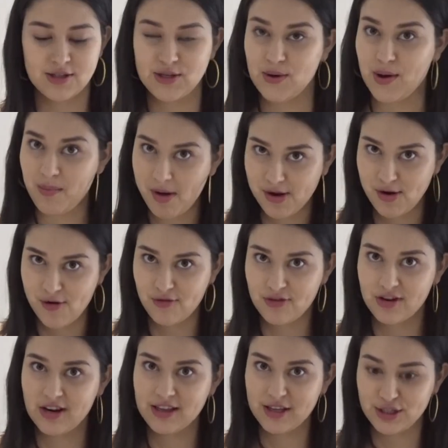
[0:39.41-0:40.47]
So come on
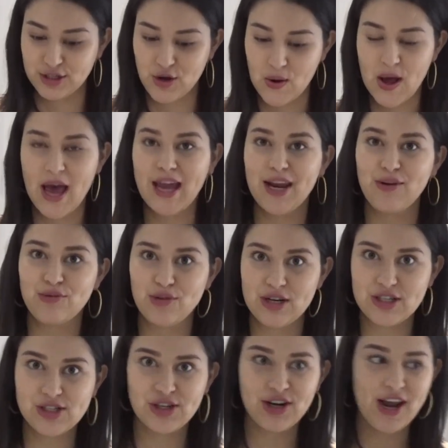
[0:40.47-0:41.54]
over and let's go ahead and
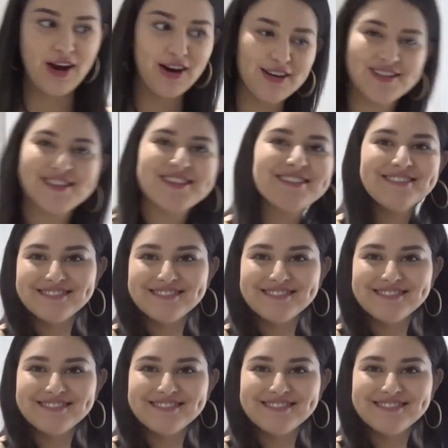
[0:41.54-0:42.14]
rinse our carrots.